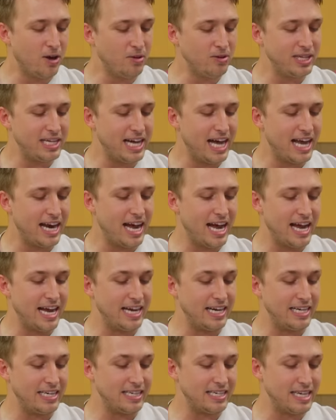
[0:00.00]
only had
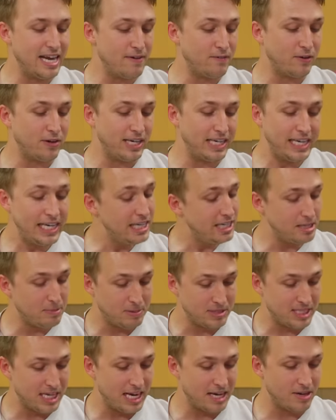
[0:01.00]
I never eaten a
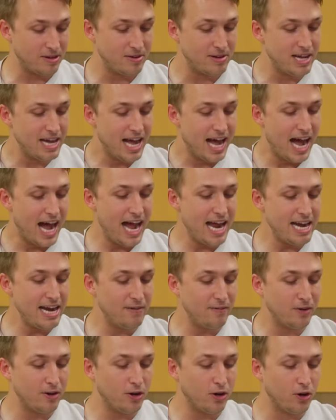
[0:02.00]
potato, I had
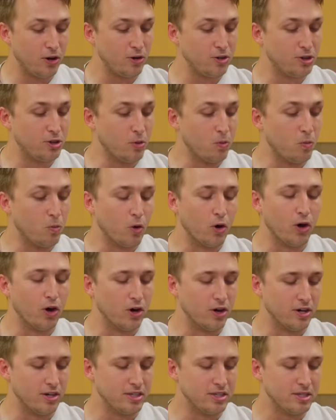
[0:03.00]
never heard the
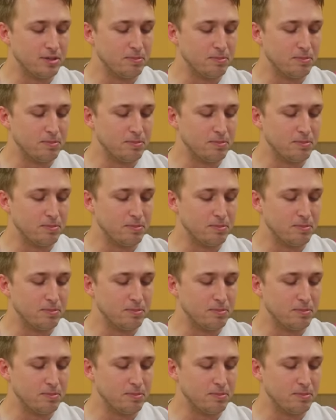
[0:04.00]
word